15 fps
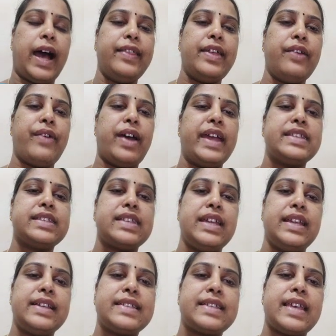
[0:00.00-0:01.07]
Otherwise,
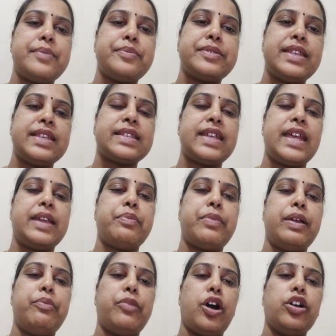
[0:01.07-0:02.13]
it skips the
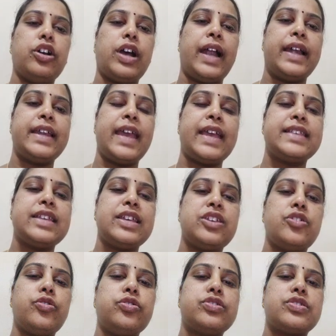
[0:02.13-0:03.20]
statement block and
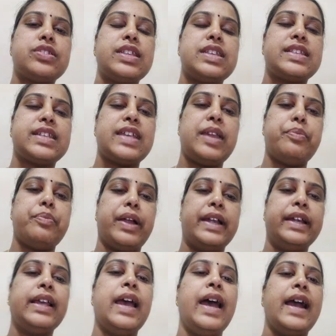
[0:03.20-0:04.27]
executes the
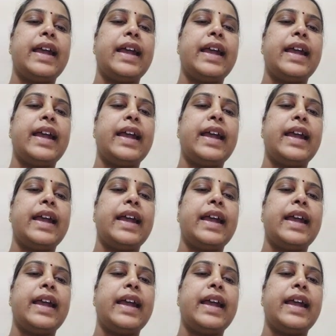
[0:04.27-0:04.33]
statement